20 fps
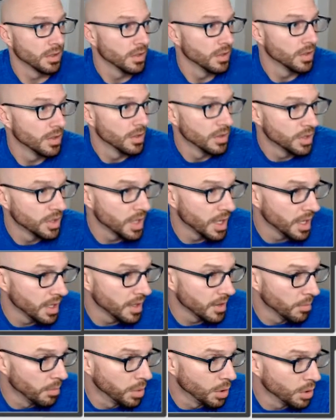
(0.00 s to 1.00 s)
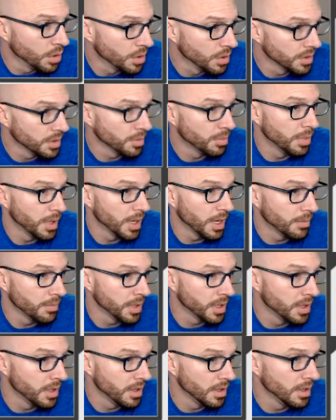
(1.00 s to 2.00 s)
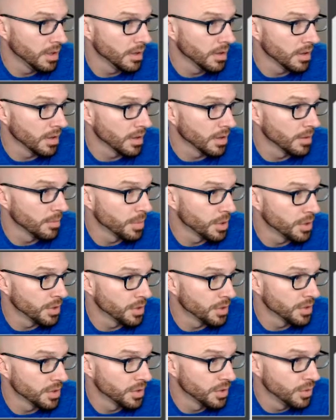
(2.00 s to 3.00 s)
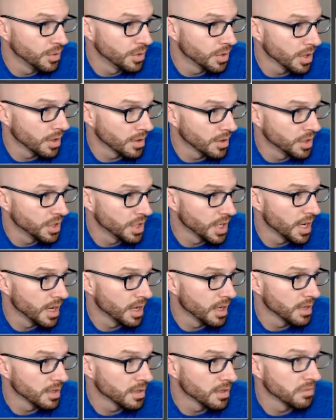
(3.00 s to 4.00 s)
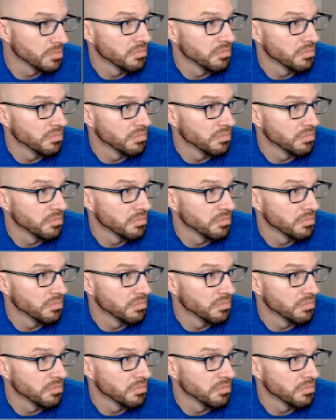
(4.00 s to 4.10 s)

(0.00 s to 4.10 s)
Shane, the Bulls, Poppy, the Clippers, Too Tall, the Jazz.